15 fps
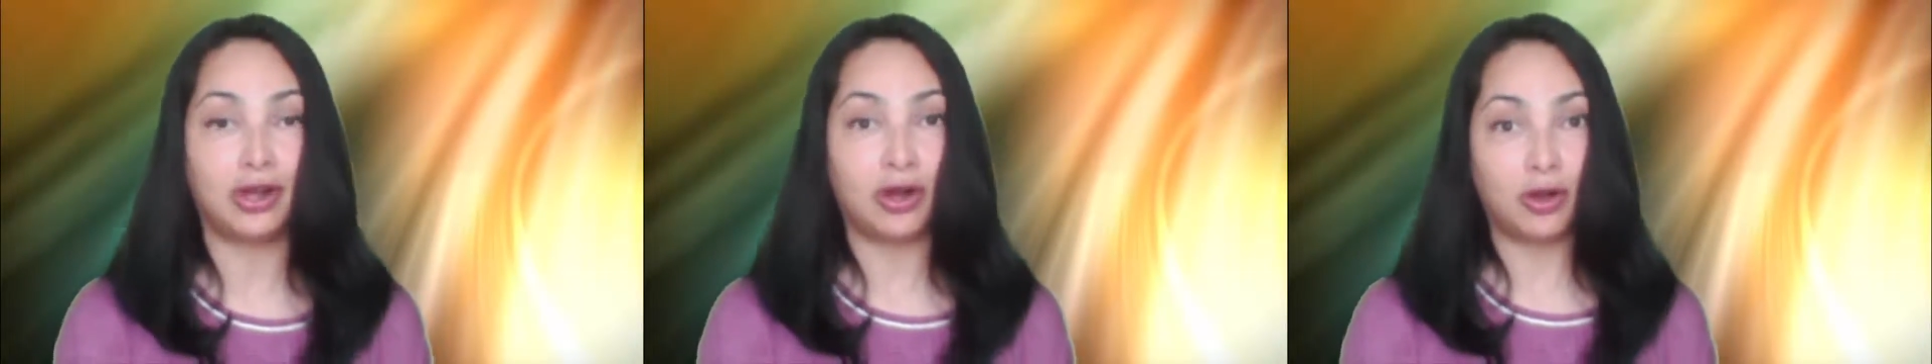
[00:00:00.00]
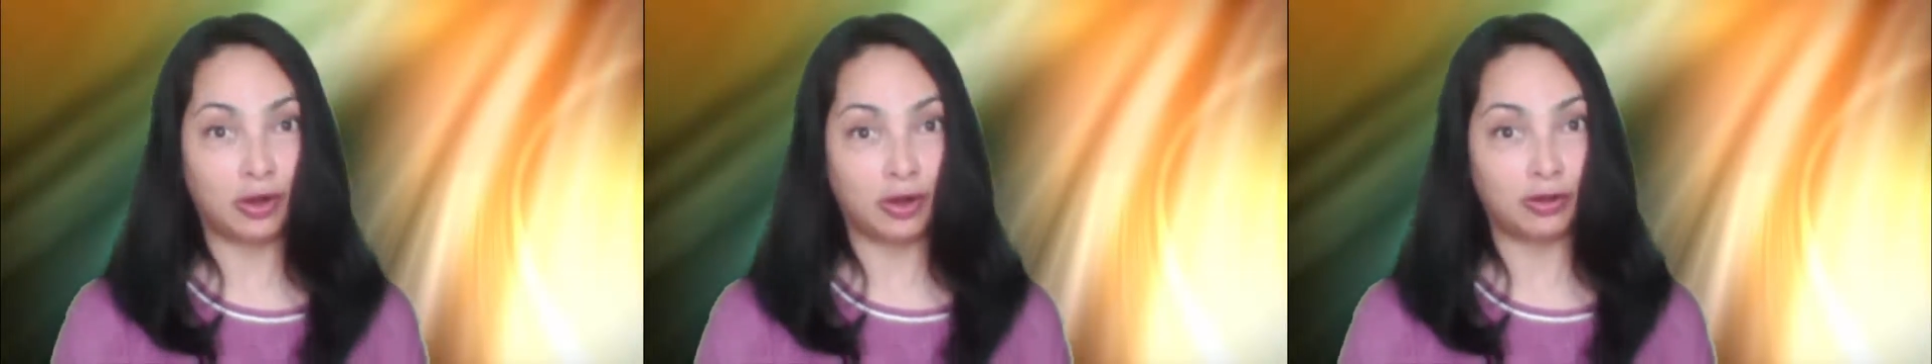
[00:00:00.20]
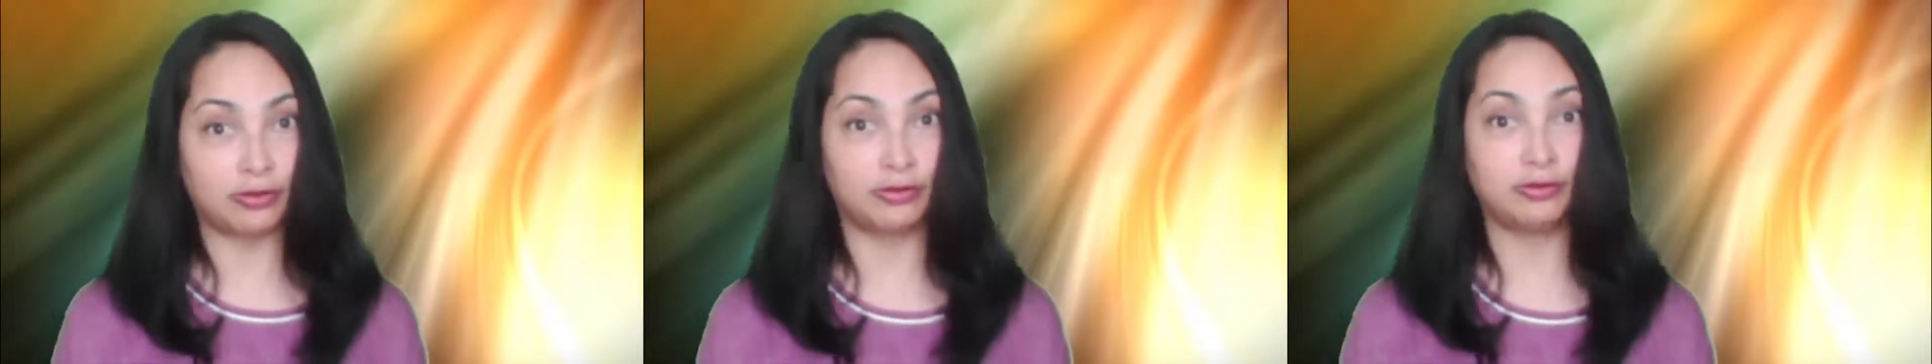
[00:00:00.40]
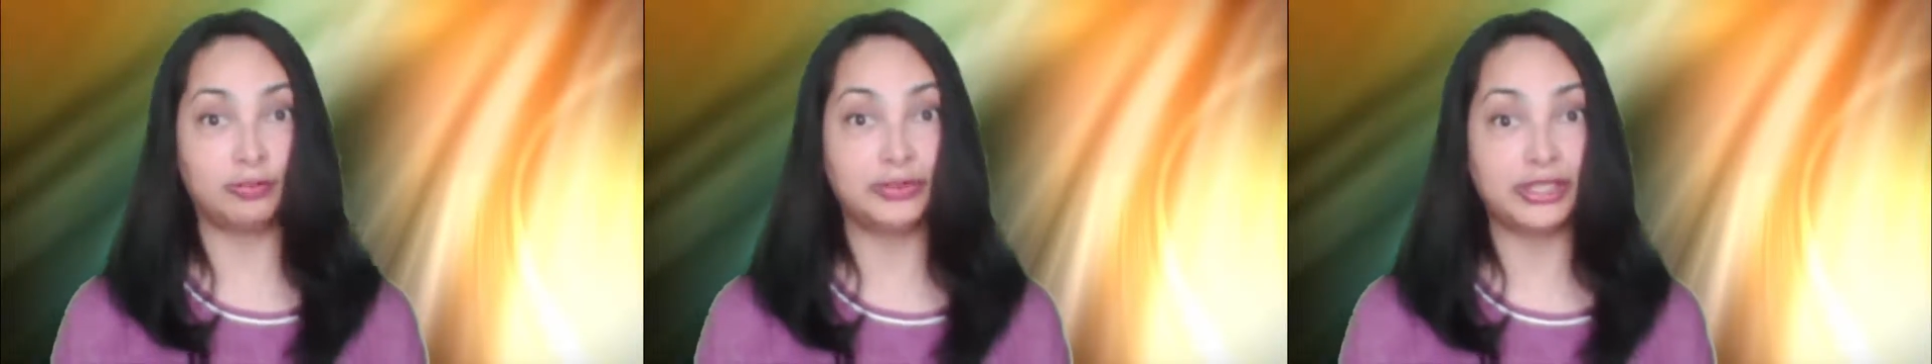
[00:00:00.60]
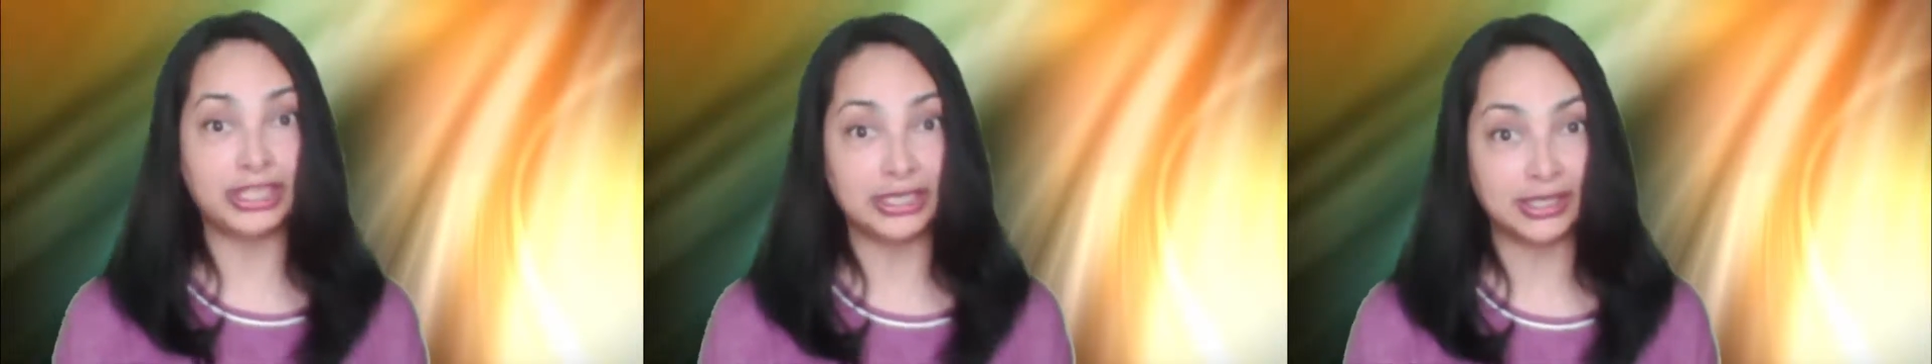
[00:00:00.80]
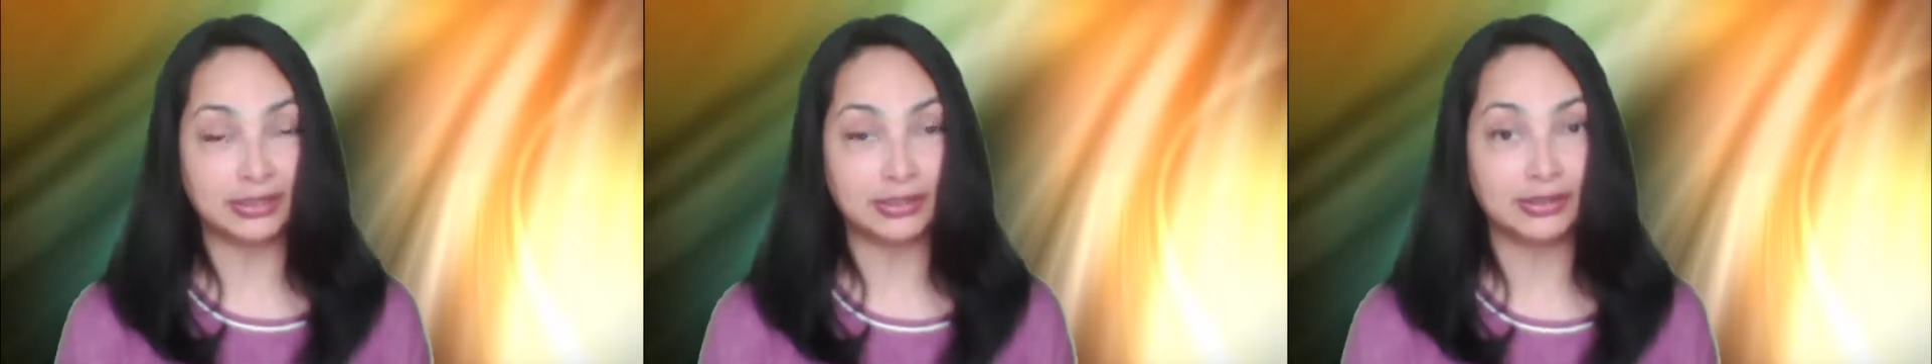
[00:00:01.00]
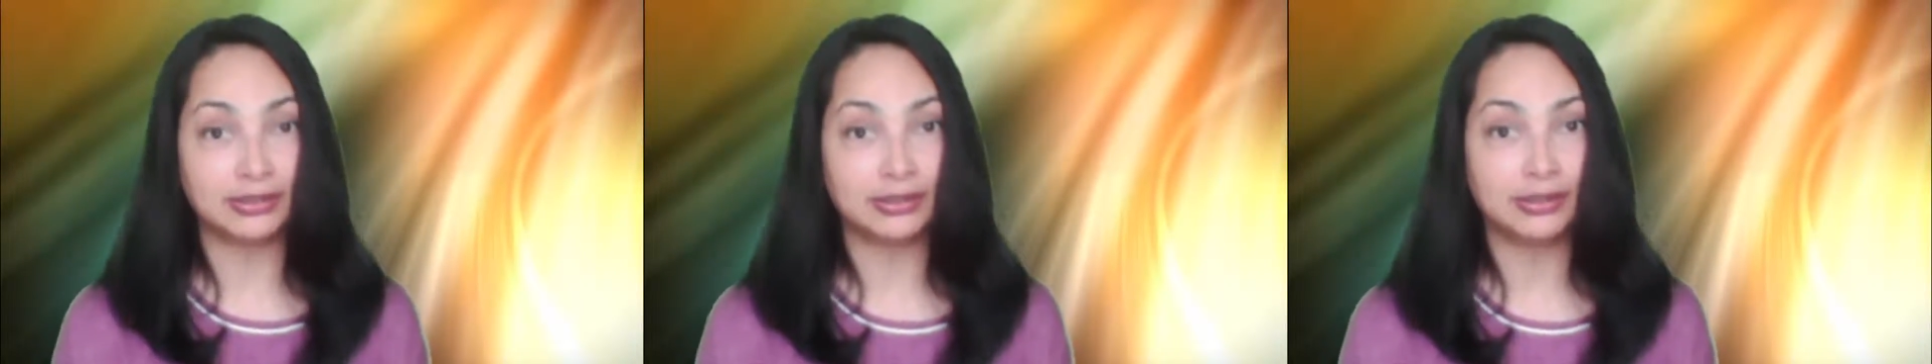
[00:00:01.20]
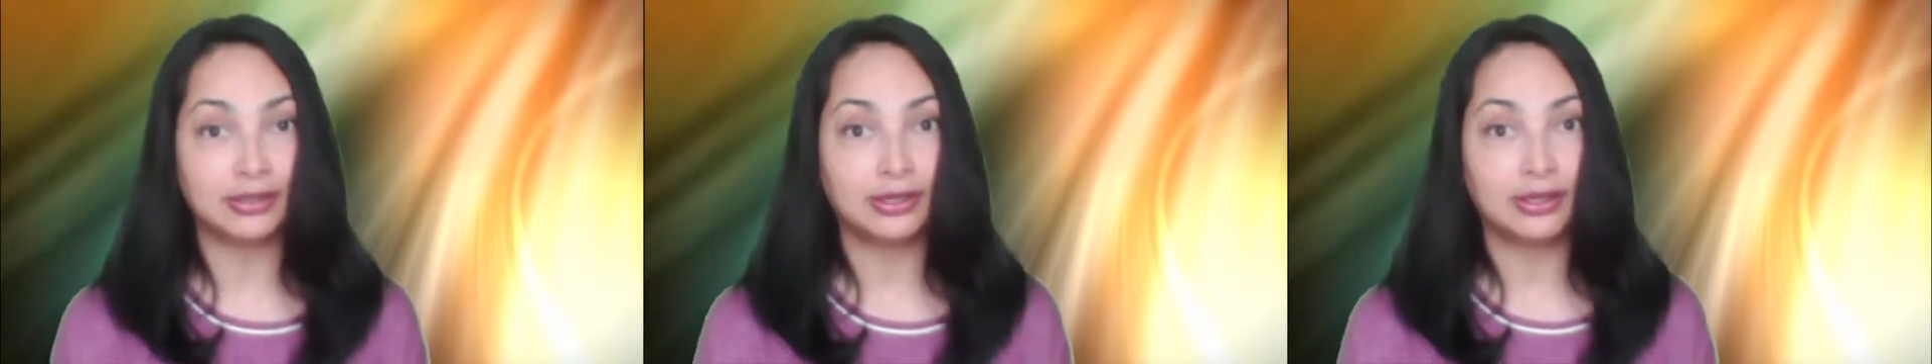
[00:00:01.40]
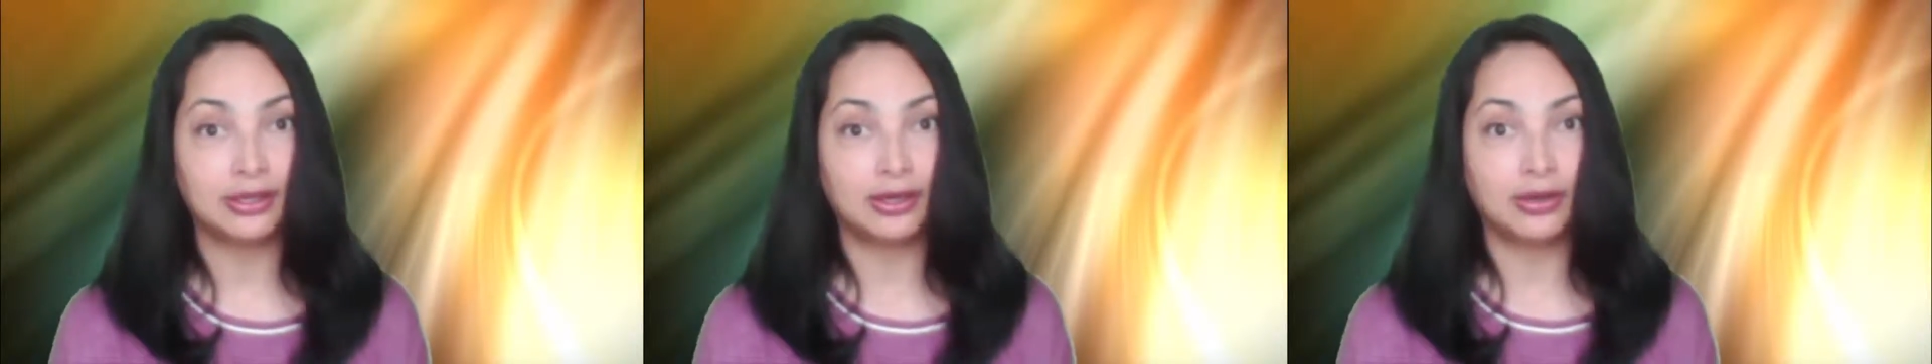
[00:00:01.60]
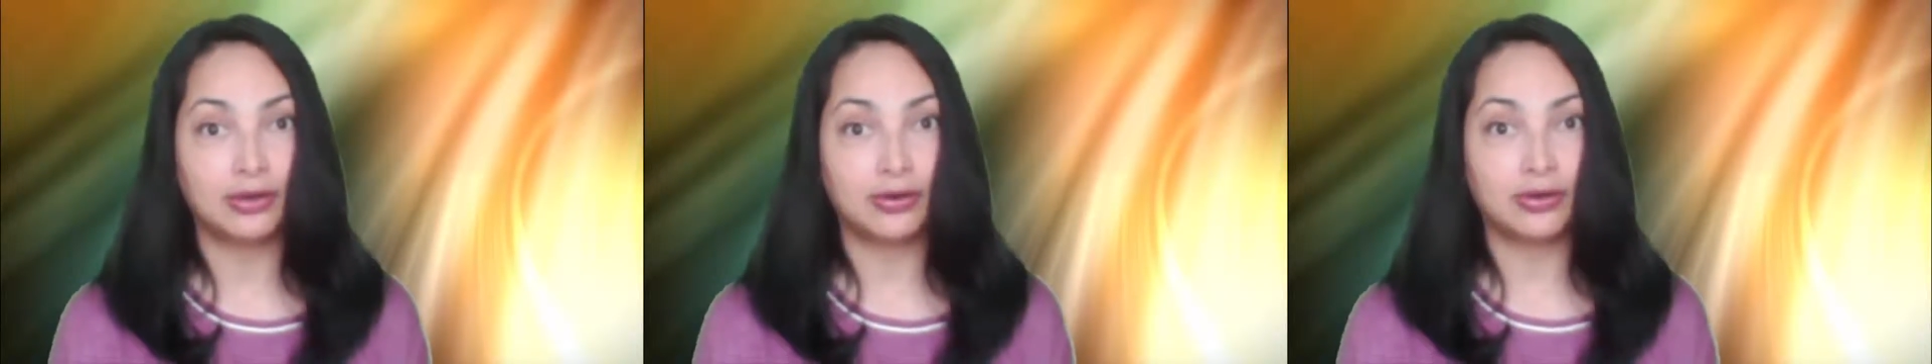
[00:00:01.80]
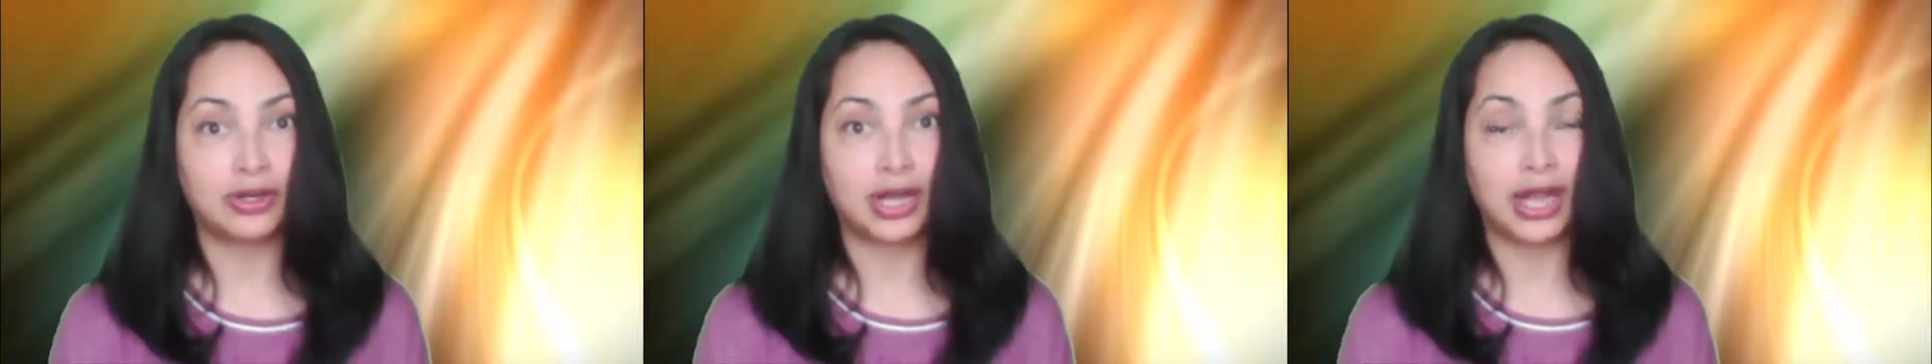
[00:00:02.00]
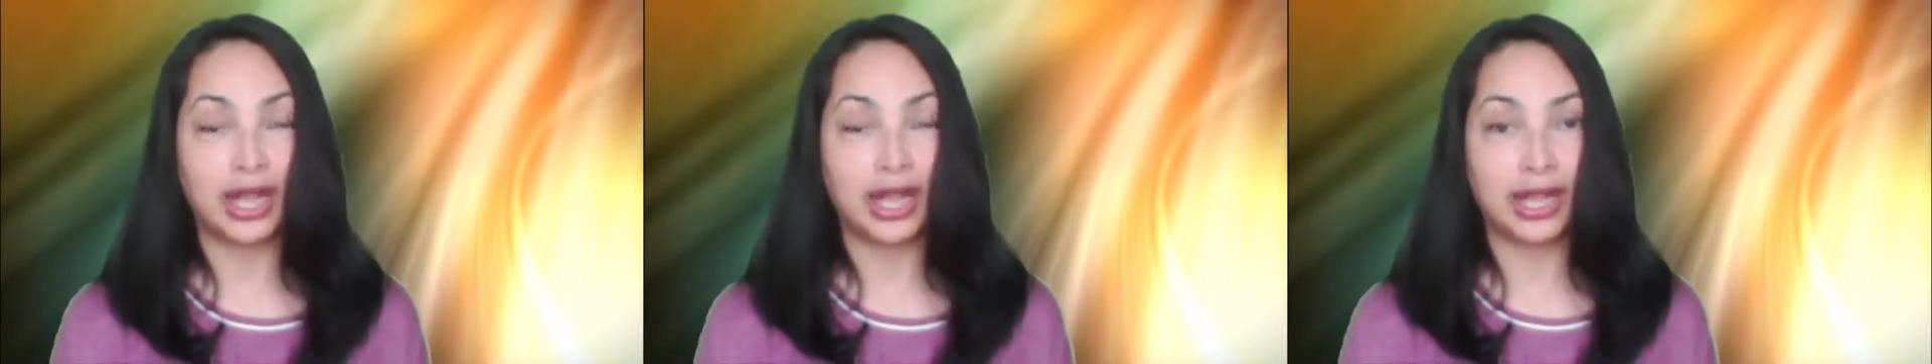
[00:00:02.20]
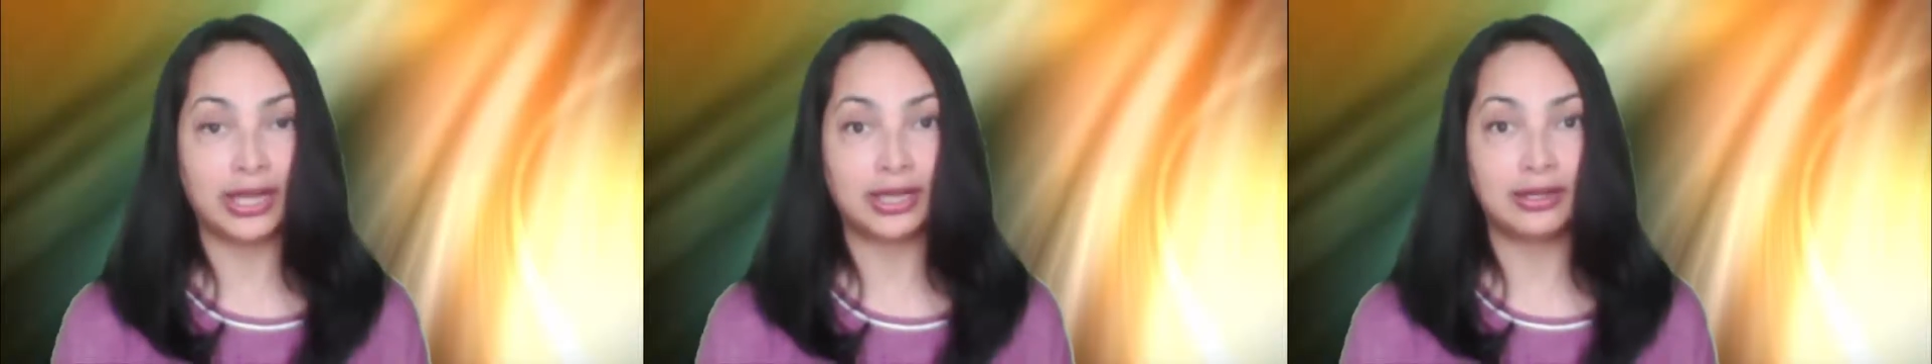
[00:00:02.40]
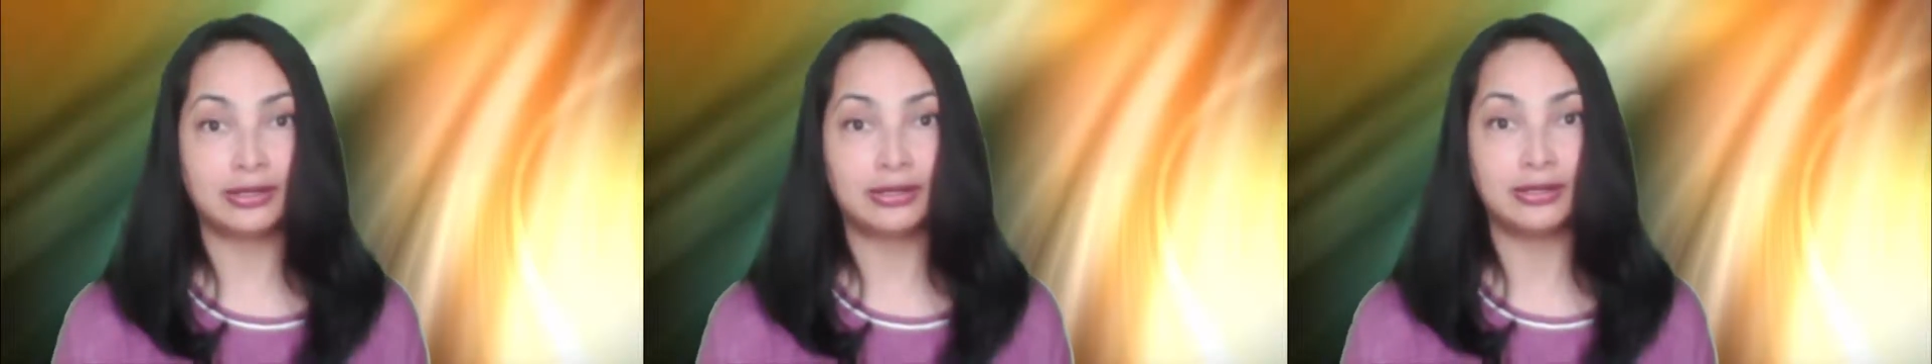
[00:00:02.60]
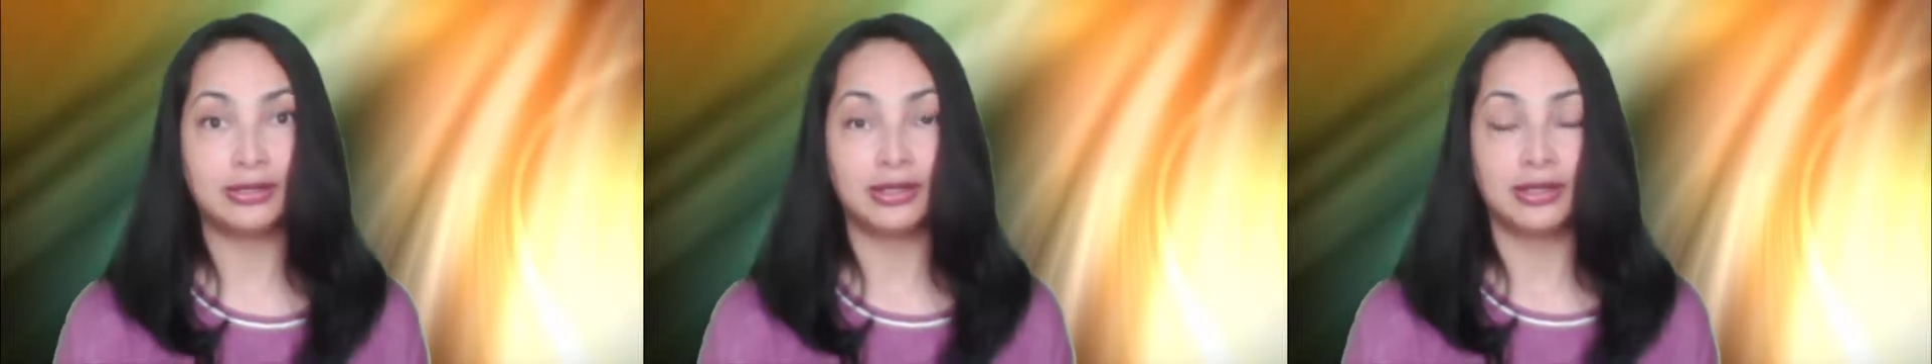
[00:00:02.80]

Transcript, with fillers: of being or a higher